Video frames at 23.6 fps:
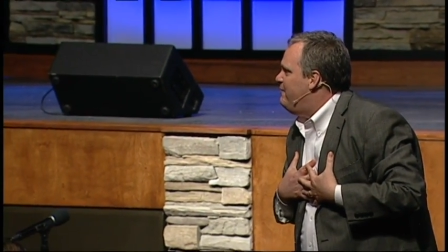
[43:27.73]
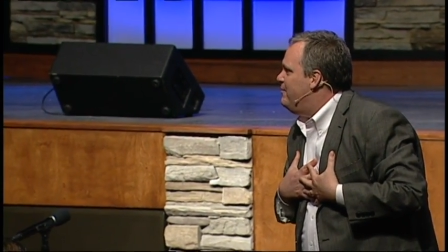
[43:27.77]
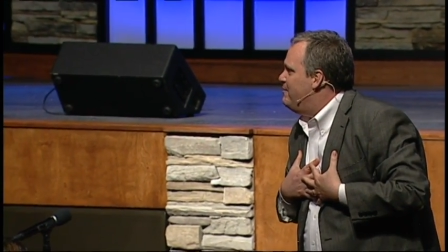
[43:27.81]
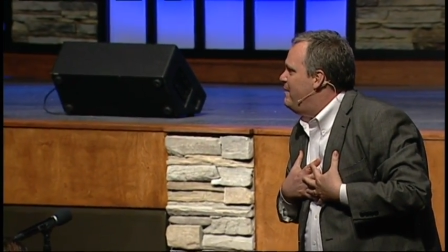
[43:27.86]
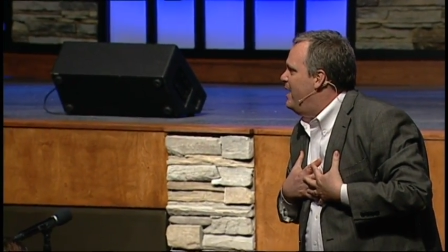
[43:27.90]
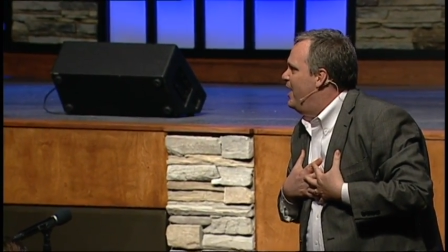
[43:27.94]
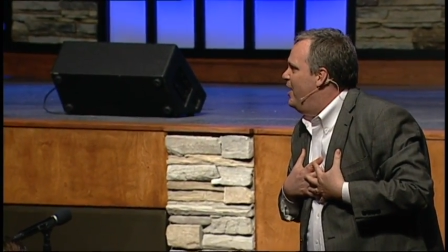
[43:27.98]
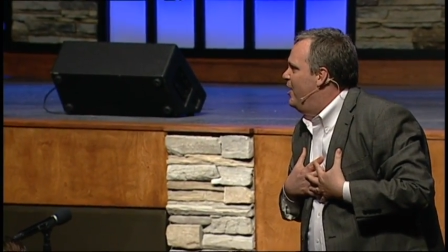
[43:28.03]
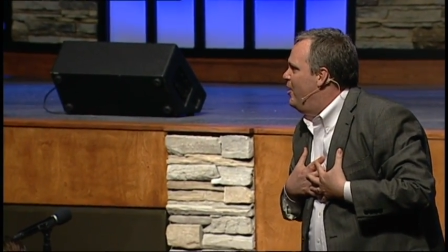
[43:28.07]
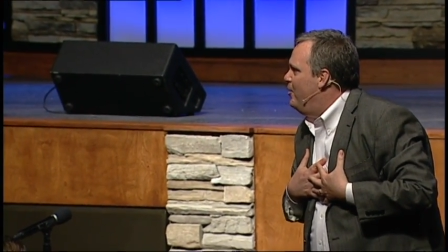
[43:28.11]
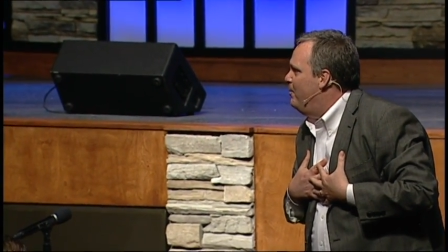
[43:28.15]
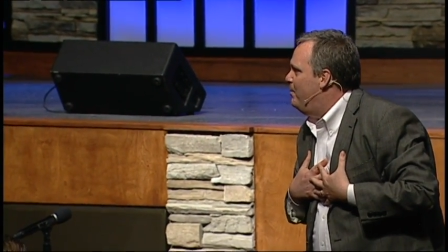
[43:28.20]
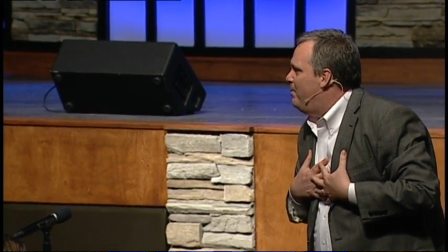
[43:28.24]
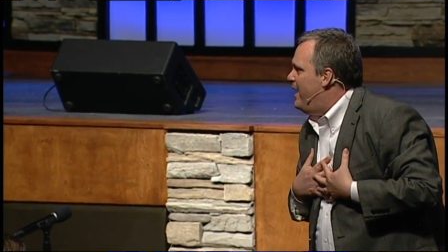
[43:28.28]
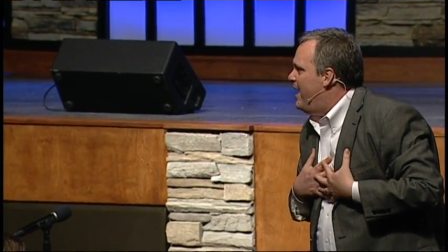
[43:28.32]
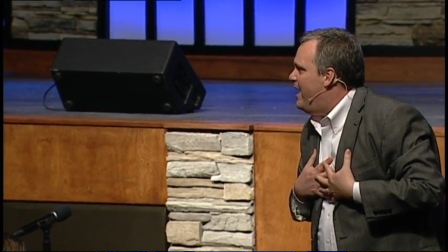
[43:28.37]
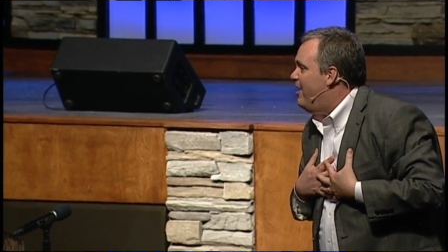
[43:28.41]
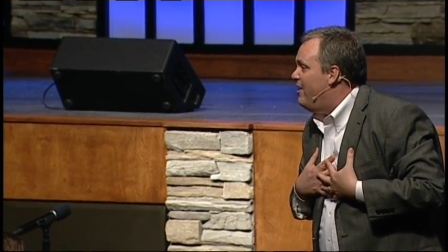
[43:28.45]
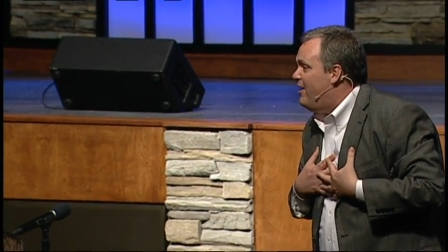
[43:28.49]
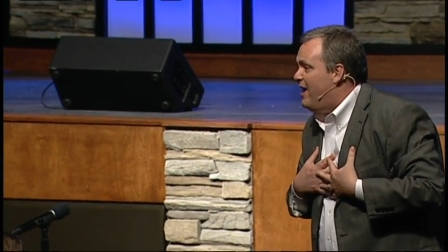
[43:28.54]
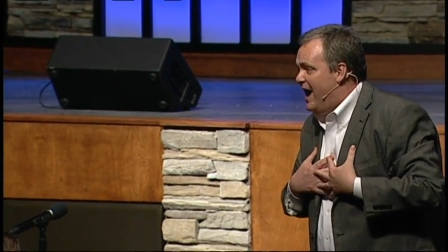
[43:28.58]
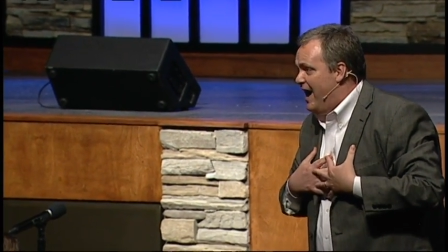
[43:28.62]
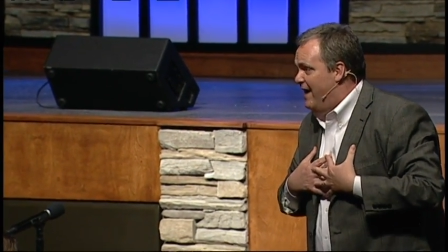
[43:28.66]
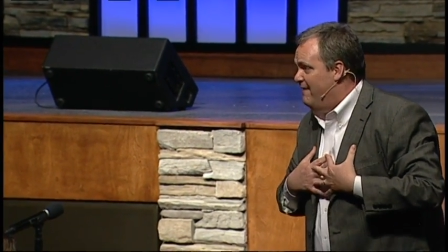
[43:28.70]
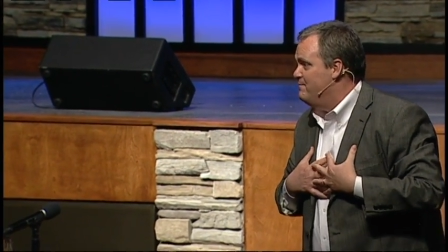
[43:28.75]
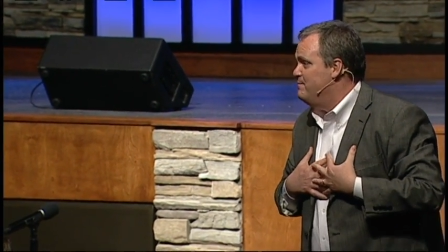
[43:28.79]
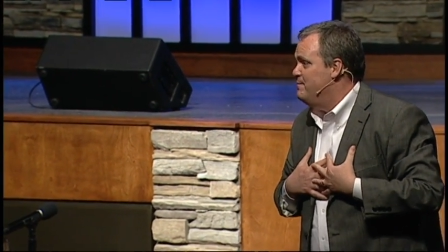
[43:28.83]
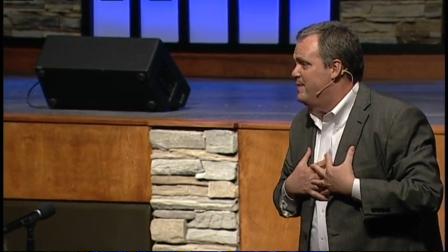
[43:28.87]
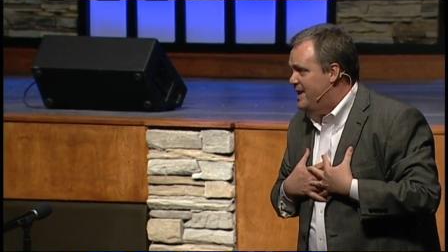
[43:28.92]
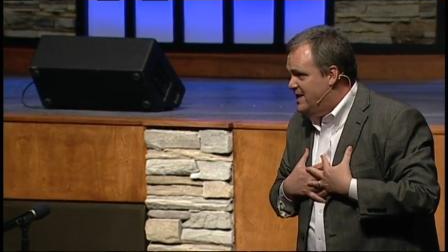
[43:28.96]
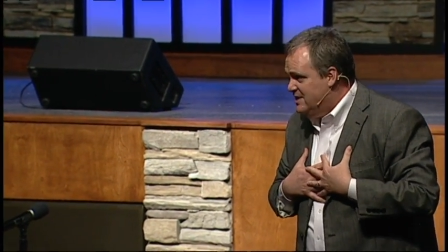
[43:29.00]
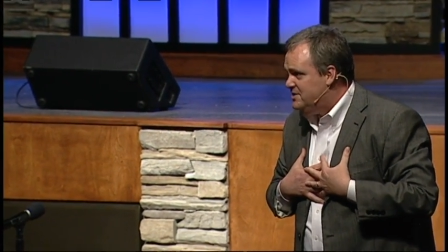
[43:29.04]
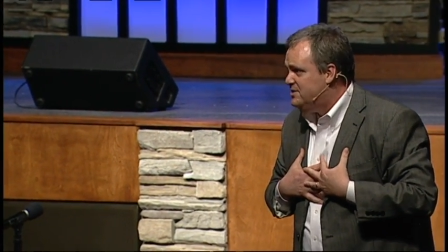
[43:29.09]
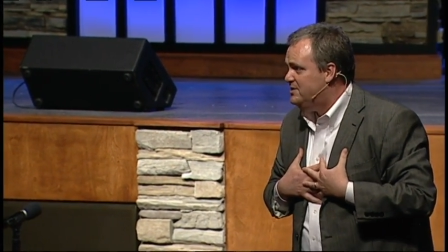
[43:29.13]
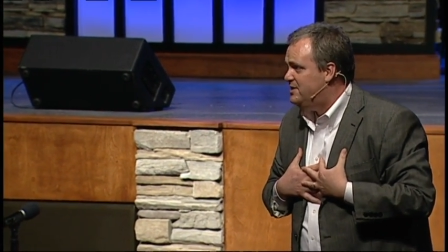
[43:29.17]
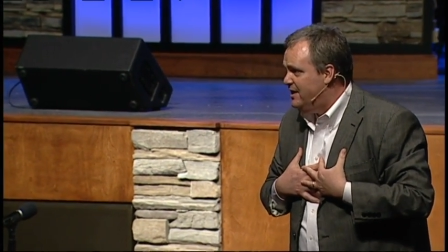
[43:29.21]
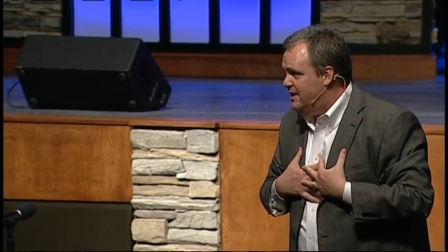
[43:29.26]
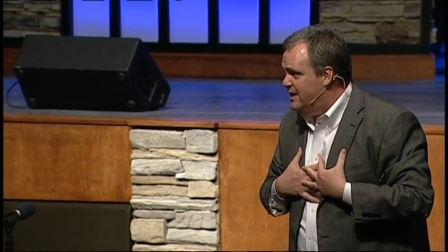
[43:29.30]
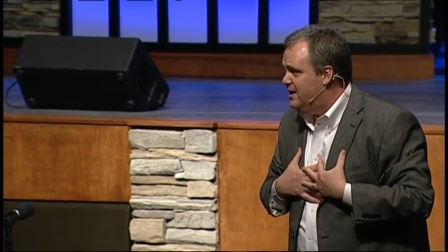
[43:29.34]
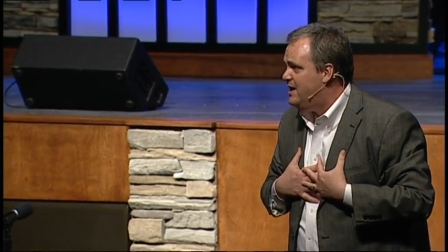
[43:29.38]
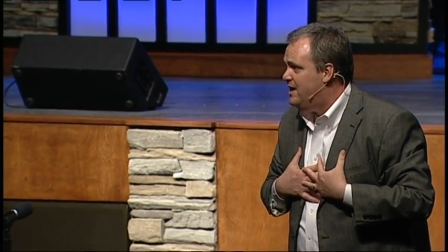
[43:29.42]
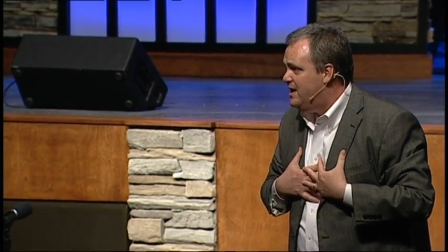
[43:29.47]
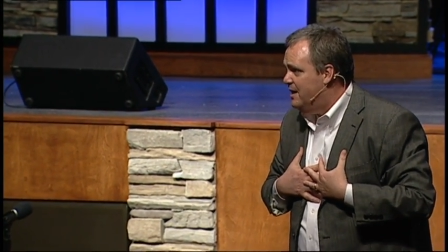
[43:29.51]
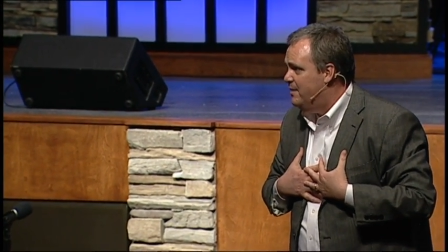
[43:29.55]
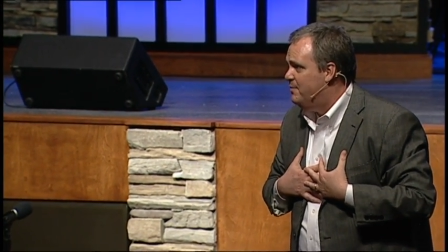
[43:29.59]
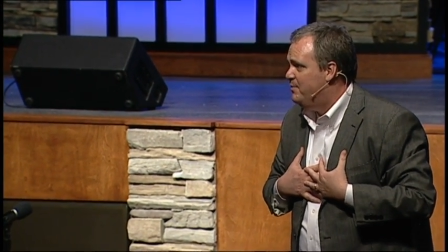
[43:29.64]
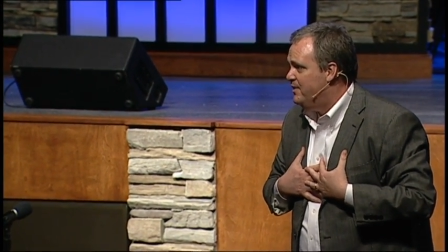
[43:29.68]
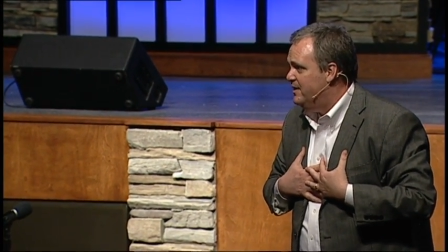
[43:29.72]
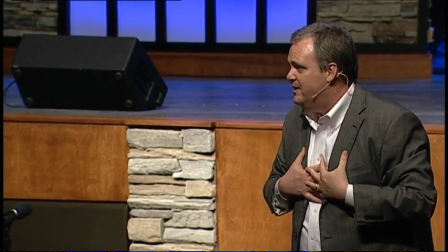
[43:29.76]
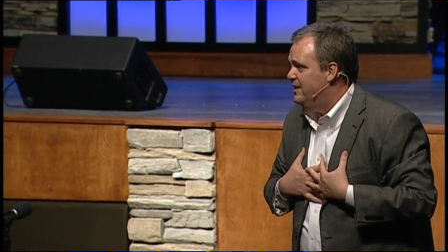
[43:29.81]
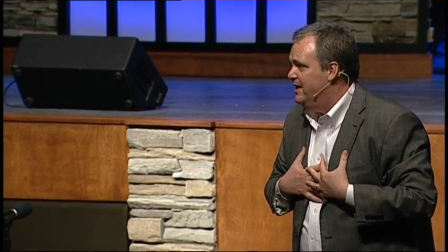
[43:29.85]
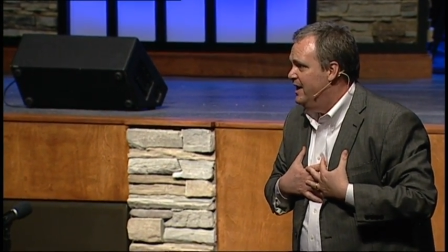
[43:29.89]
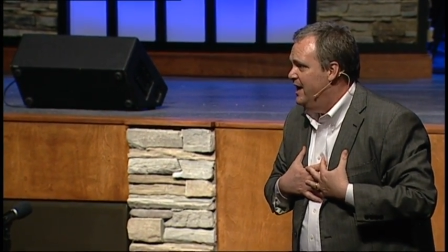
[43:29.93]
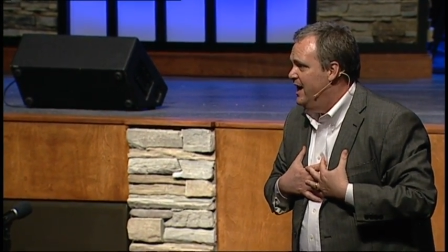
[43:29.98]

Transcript: in my own power, I've messed it up.